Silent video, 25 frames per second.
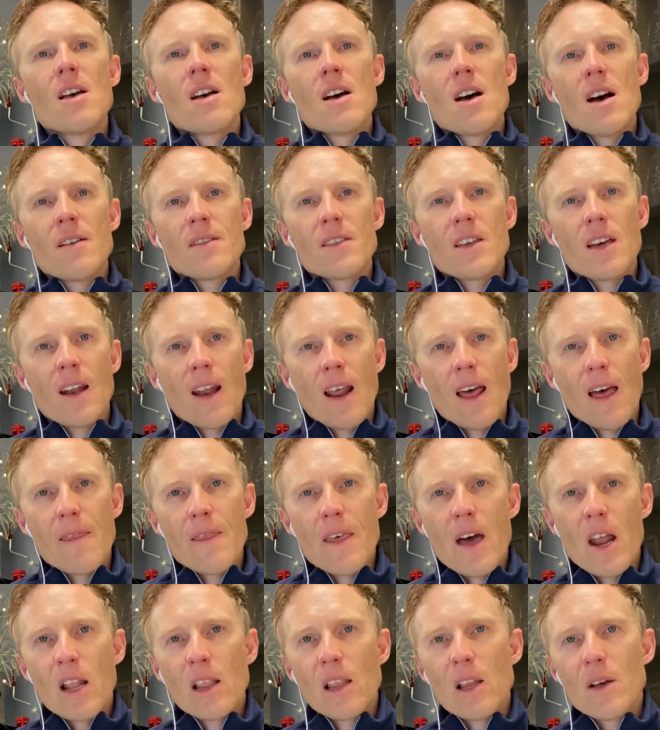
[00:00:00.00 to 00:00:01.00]
and that
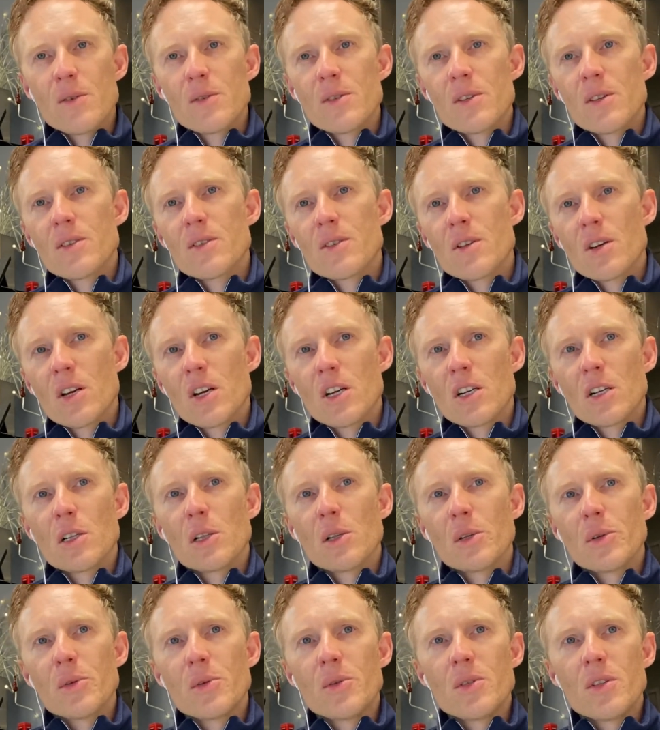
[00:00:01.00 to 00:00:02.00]
allows us to
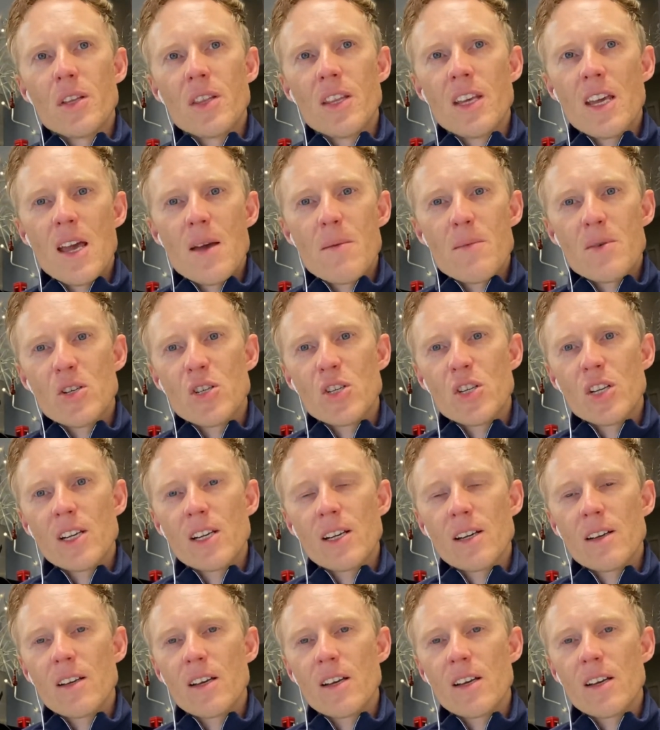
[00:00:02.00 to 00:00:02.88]
conclude that the imaging